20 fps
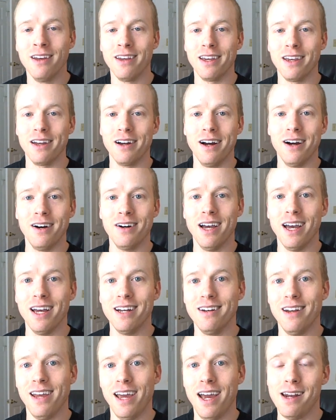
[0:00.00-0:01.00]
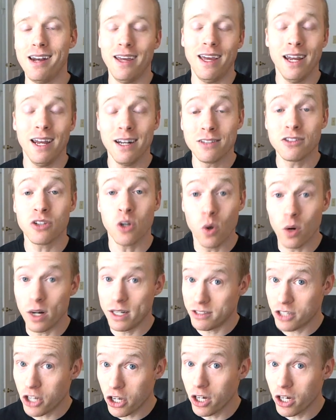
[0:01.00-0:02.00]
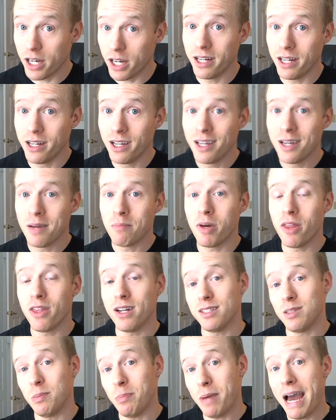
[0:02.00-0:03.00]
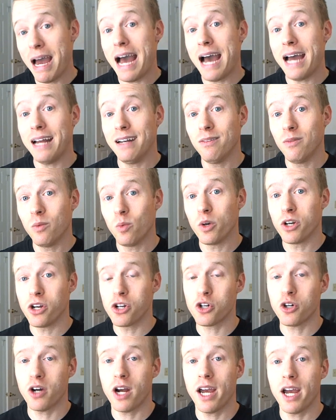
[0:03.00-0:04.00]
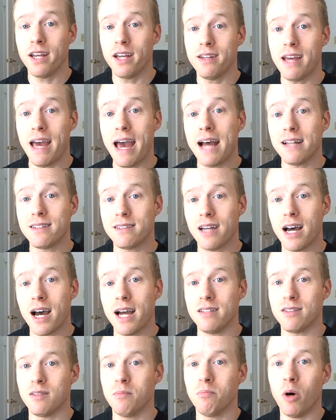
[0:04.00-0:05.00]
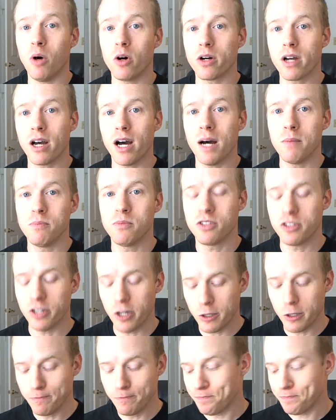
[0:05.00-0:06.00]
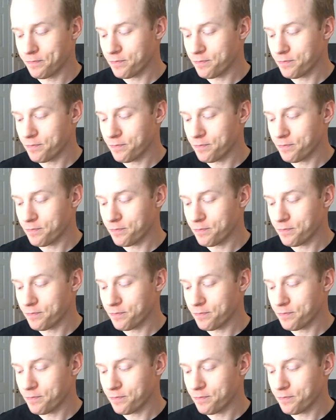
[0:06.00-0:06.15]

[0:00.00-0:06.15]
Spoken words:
you know, and it's cool, it's good, but then it's bad when you're trying to add size and bulk up. So,